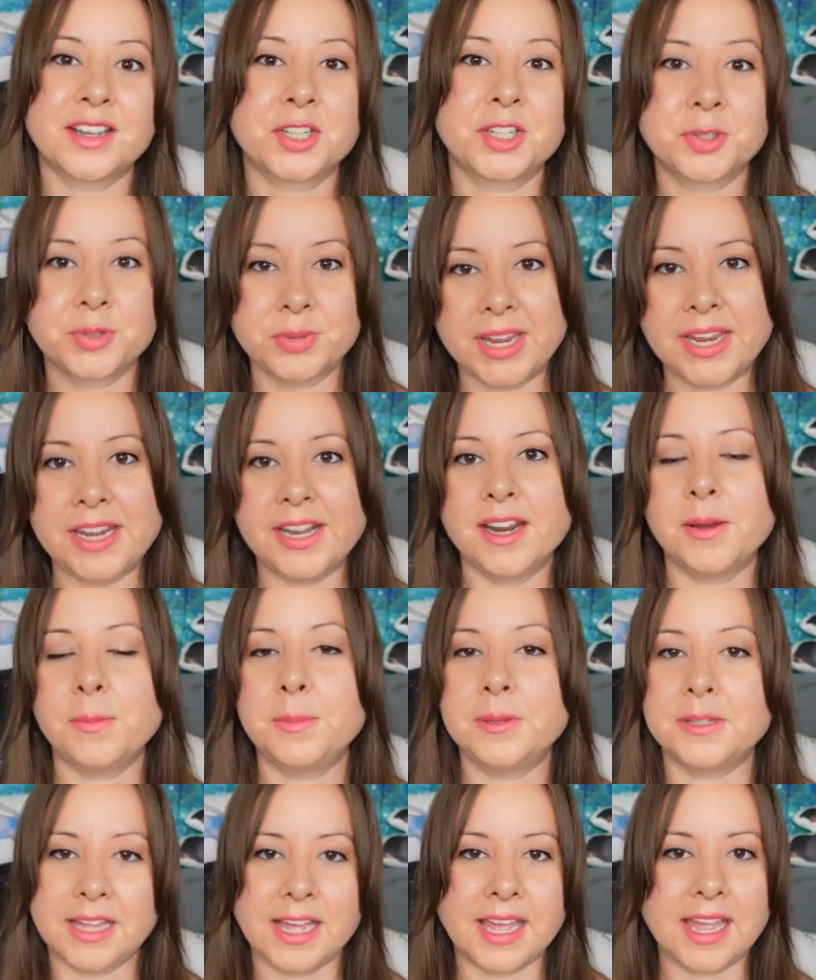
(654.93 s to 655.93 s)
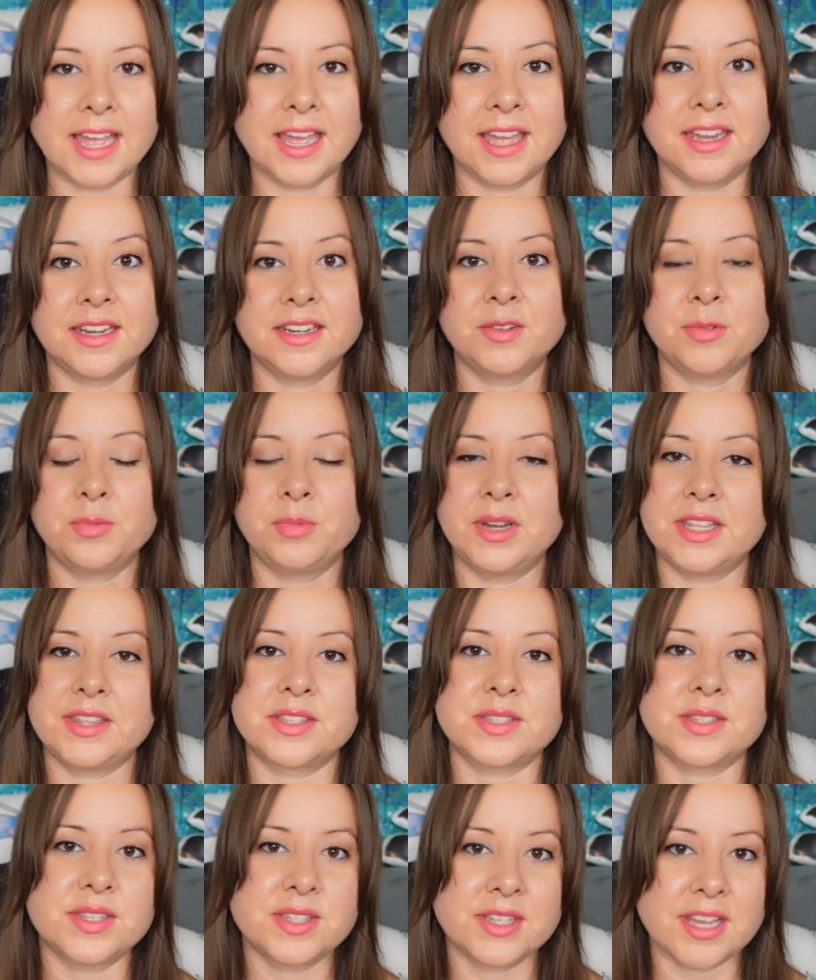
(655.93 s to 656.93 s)
Create a plan
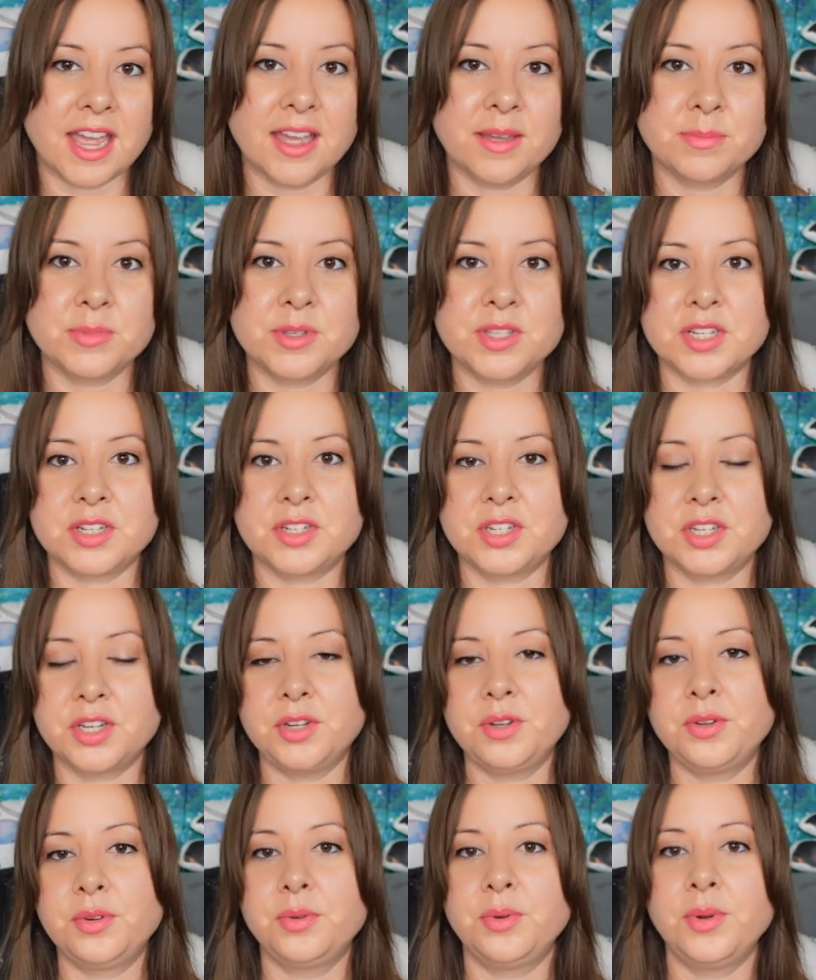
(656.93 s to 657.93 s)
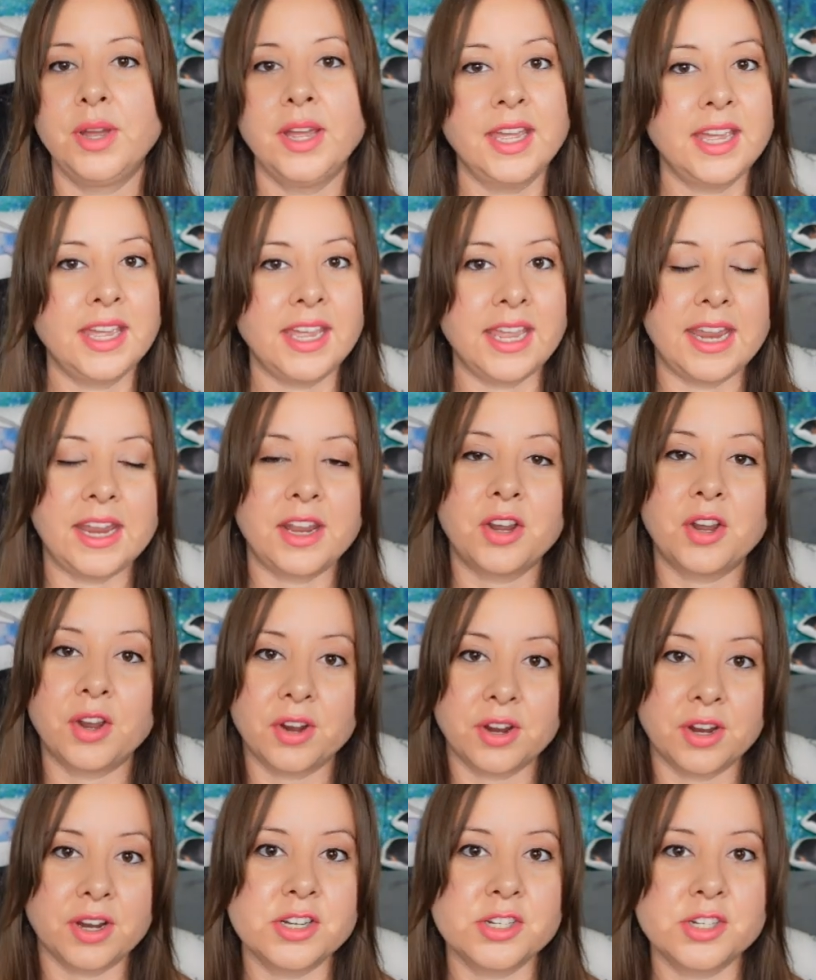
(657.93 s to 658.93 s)
with steps to
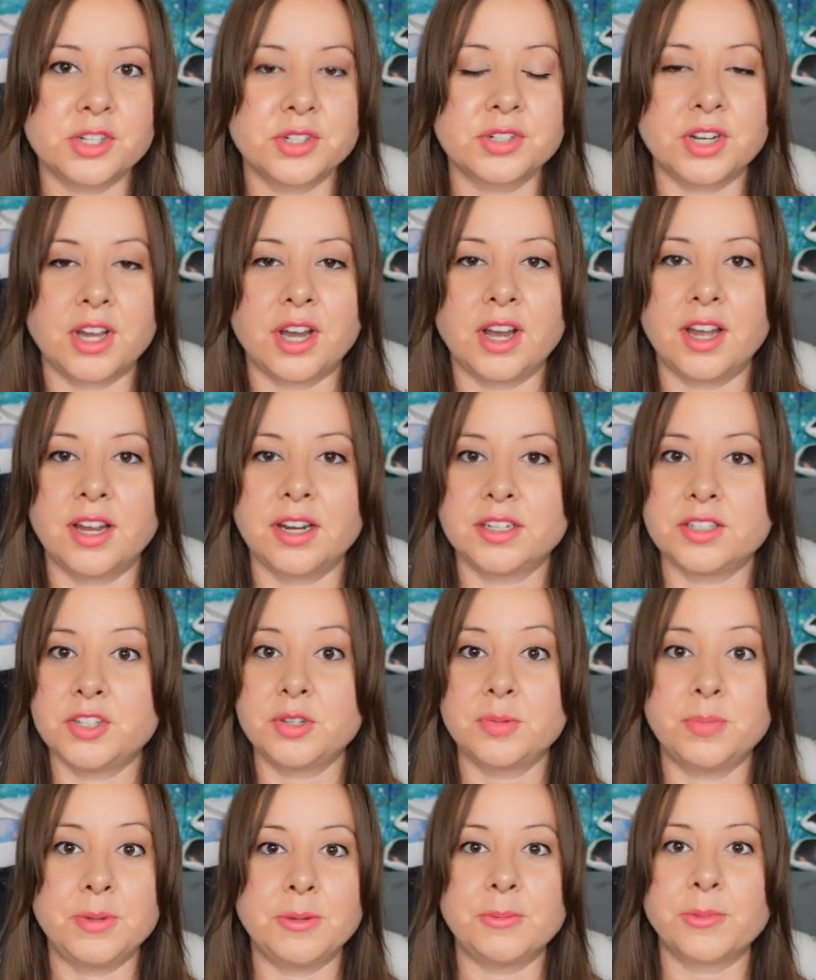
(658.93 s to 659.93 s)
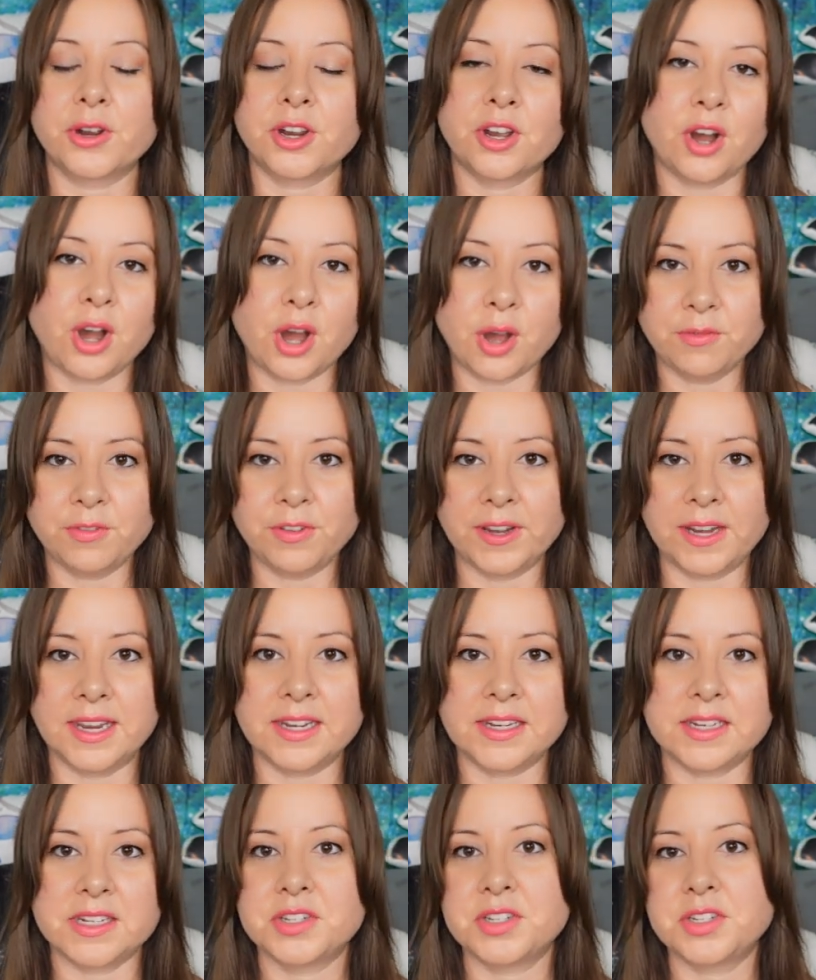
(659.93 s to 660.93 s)
encourage your dog to be more
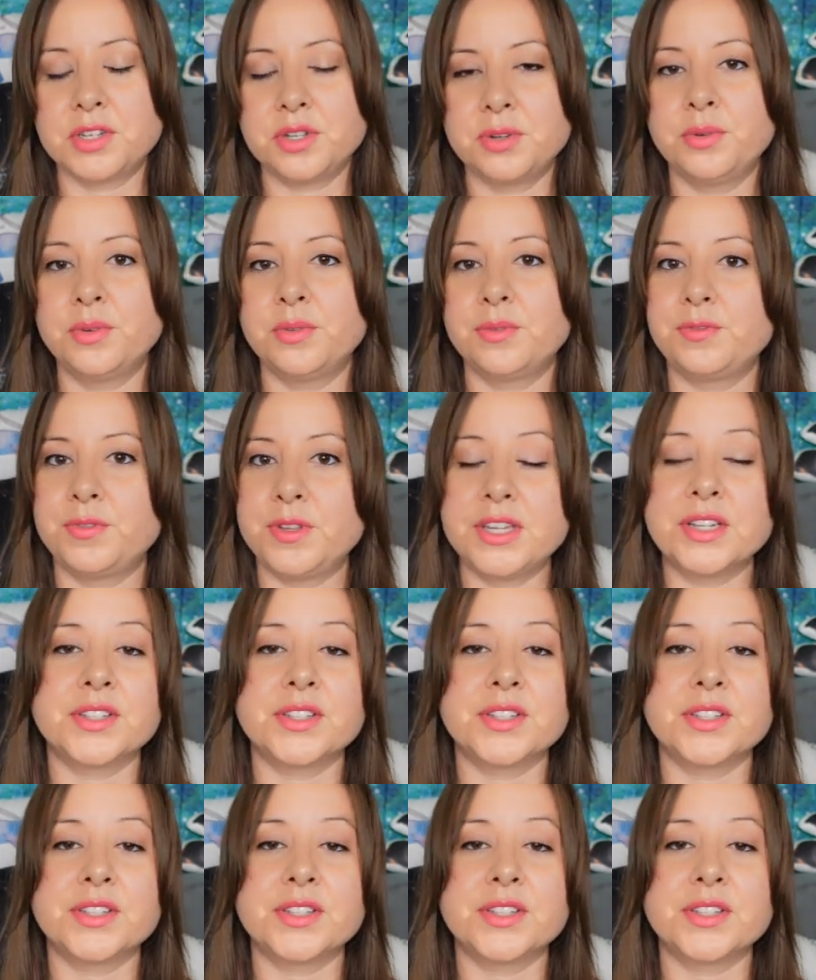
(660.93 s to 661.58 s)
confident, to feel